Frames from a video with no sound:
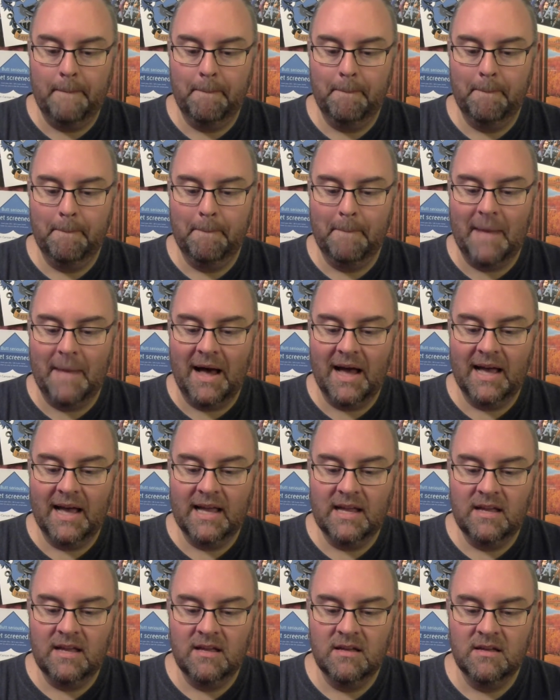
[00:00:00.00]

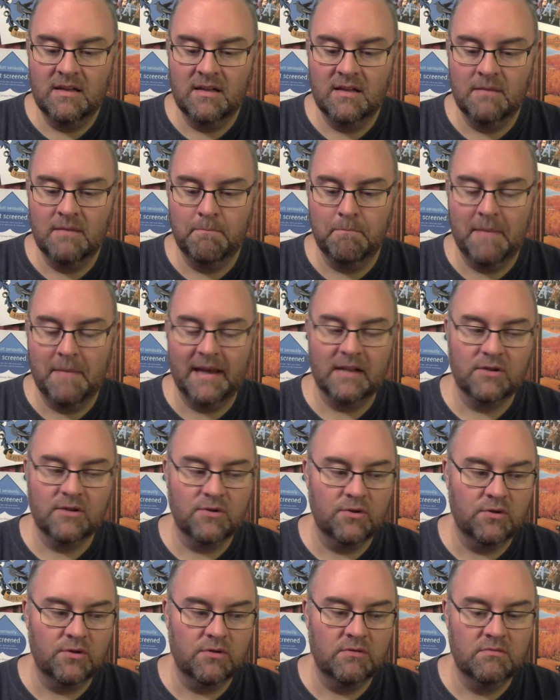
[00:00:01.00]
My
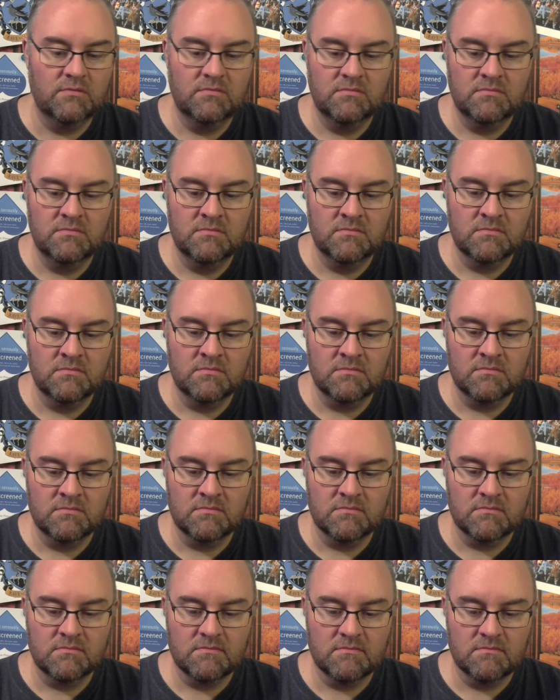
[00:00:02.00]
medical,
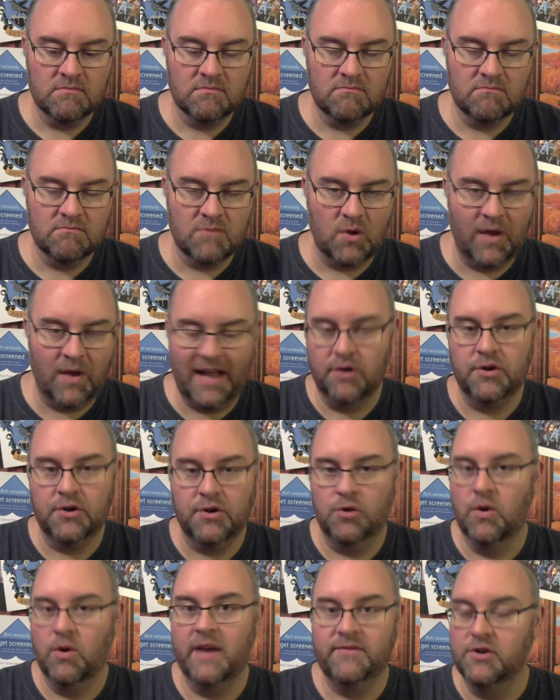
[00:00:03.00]
I go
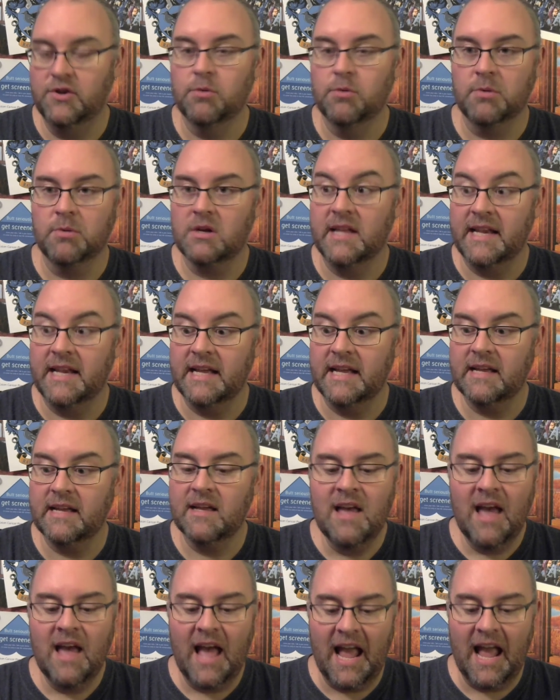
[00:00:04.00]
to Graves Gilbert Clinic,
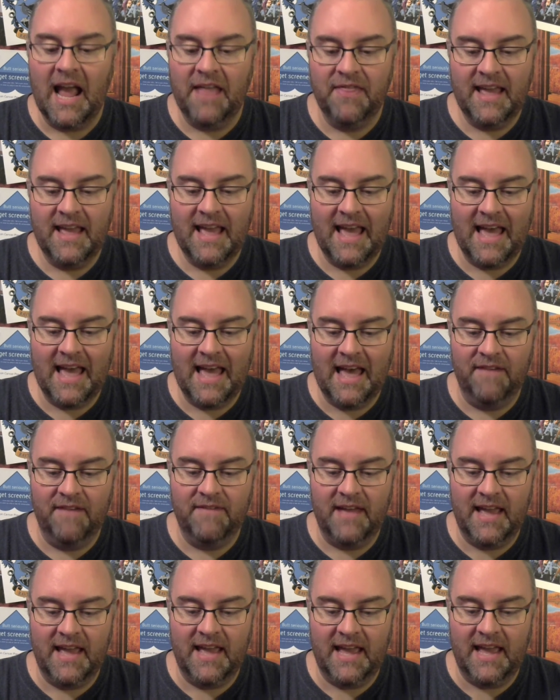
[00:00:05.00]
and they
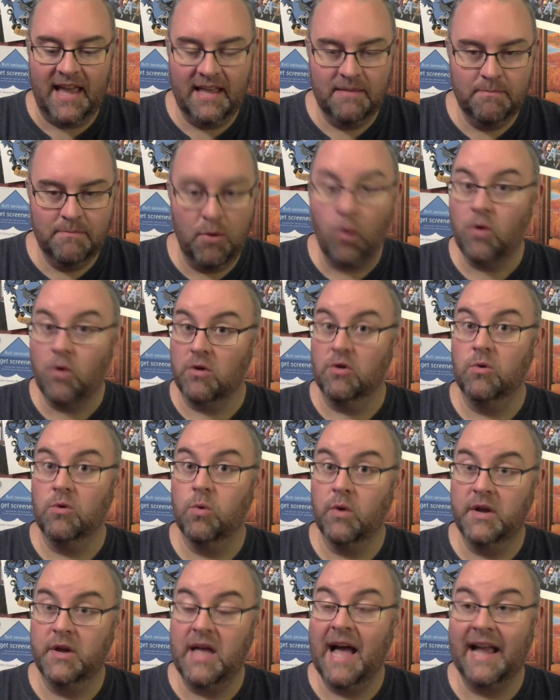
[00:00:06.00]
have a portal
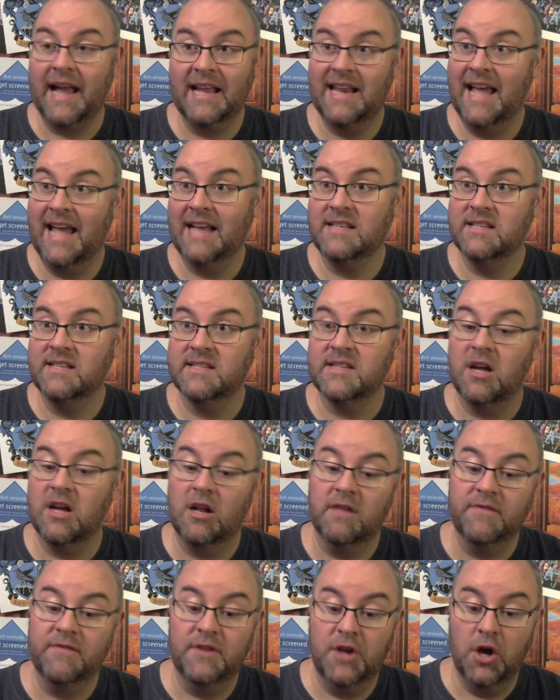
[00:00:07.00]
where I can access
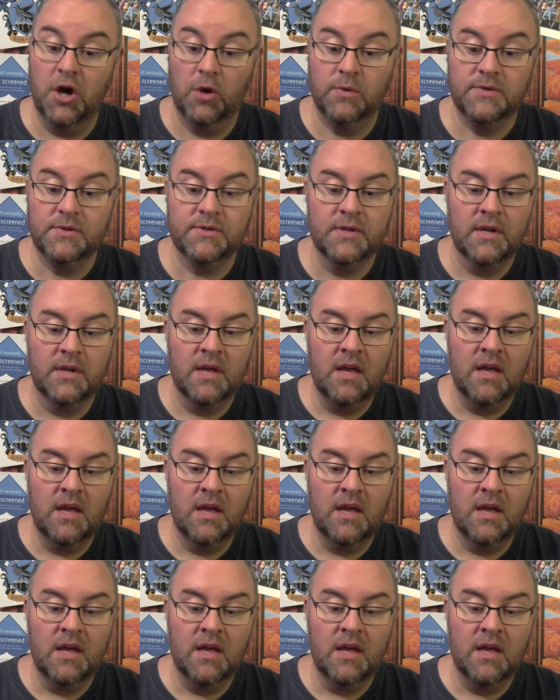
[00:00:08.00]
all the notes,